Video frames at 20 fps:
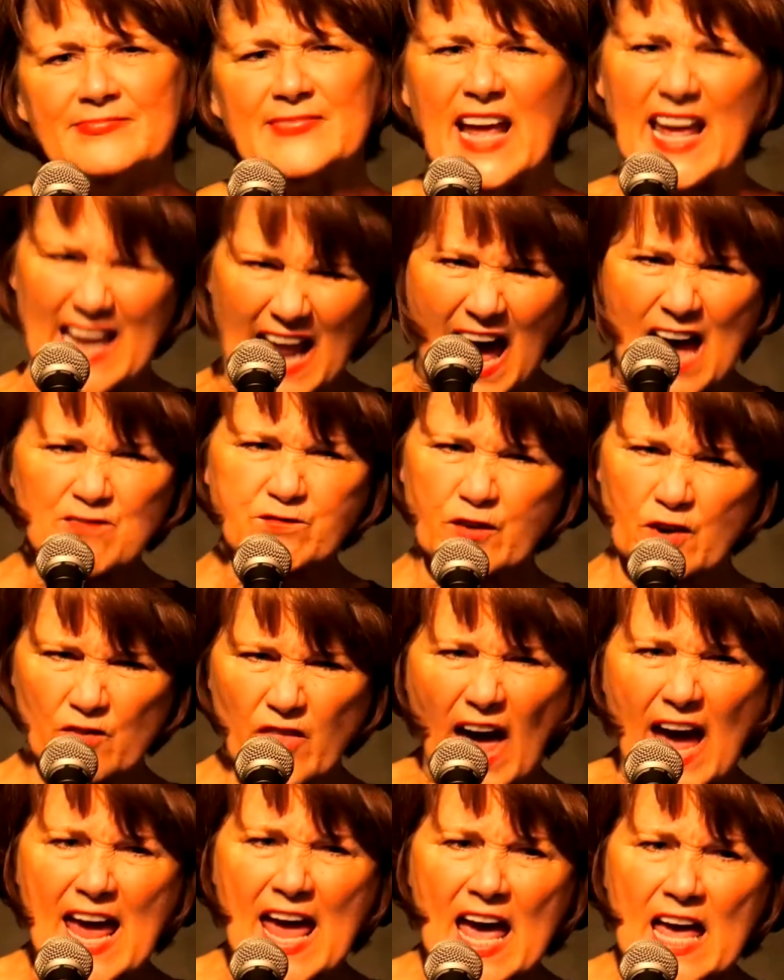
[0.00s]
And after
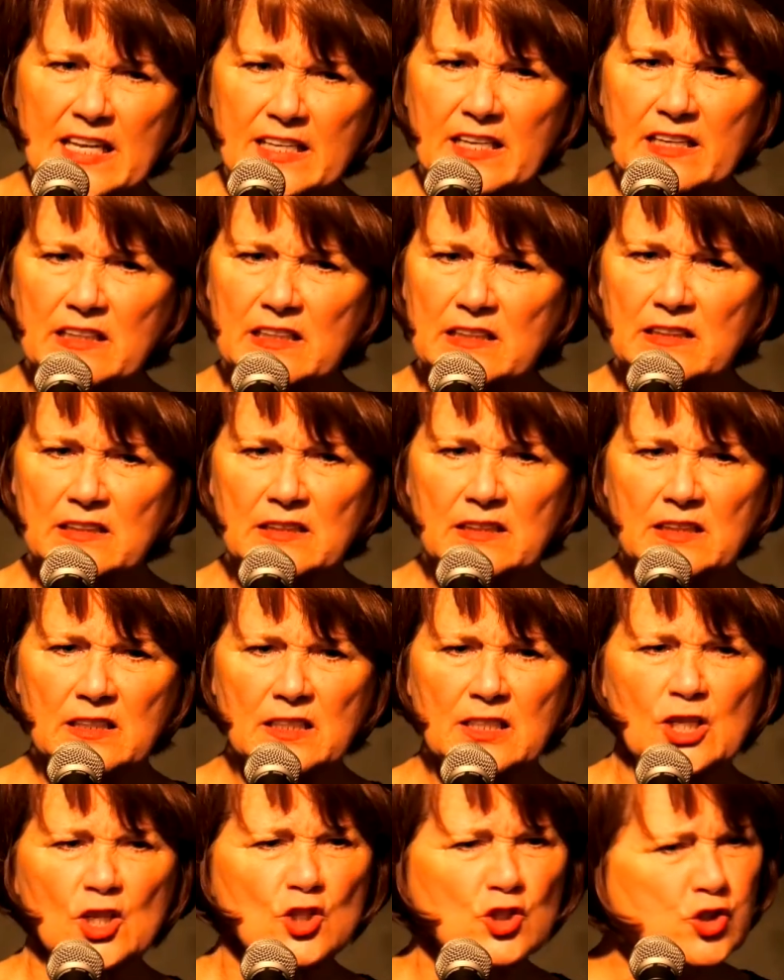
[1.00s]
that,
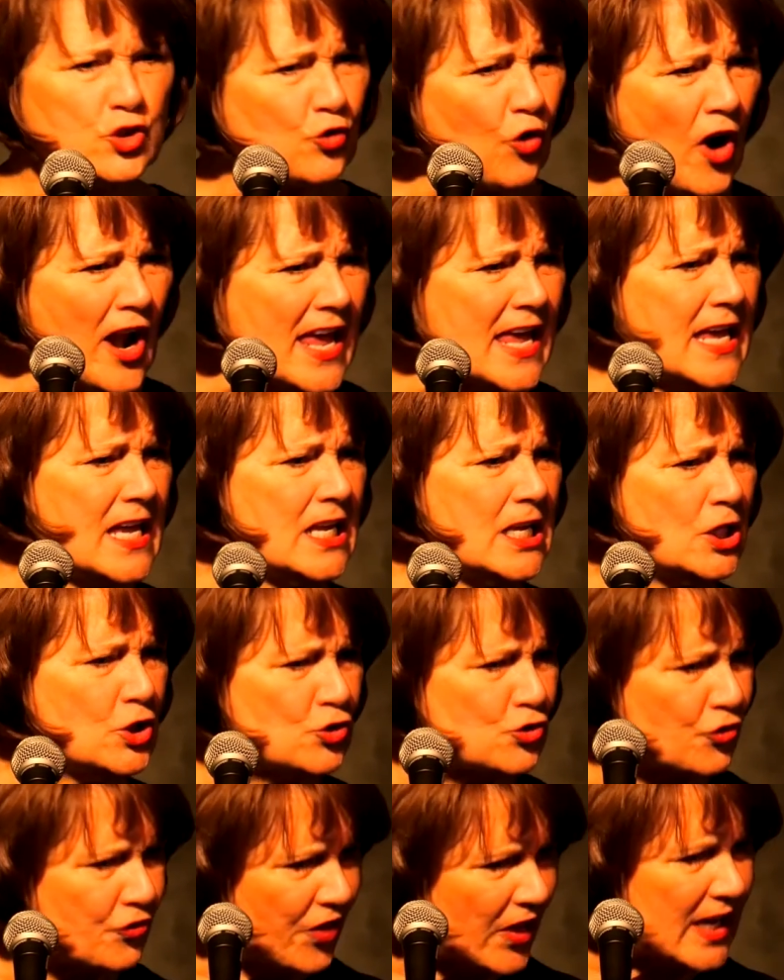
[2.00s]

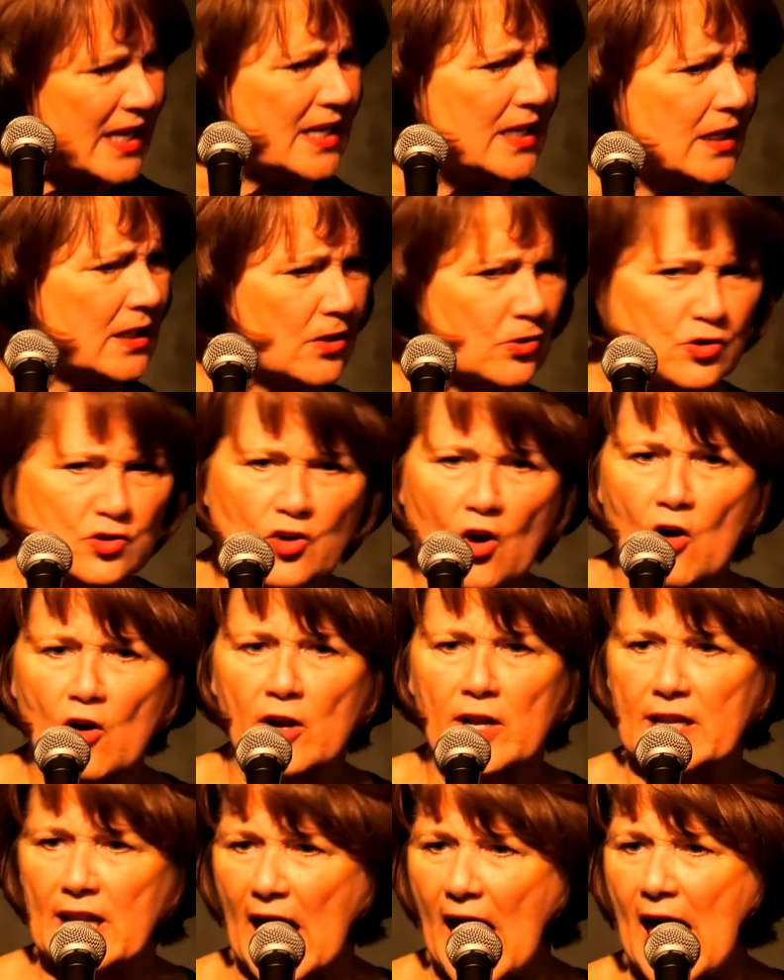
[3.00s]
strange things
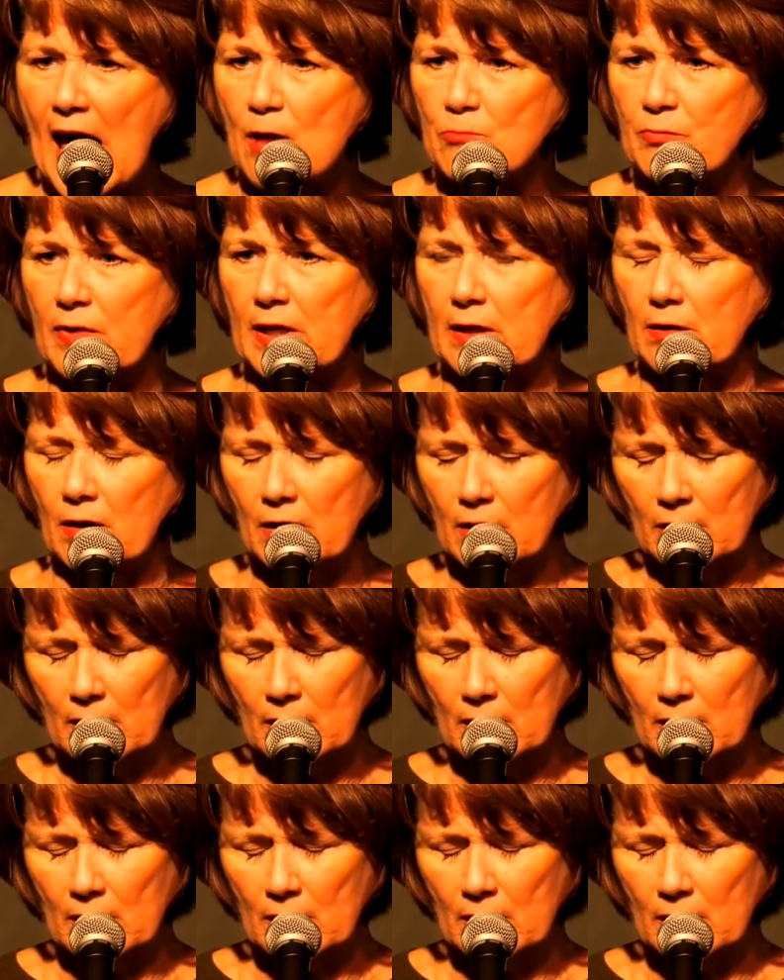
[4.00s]
started happening.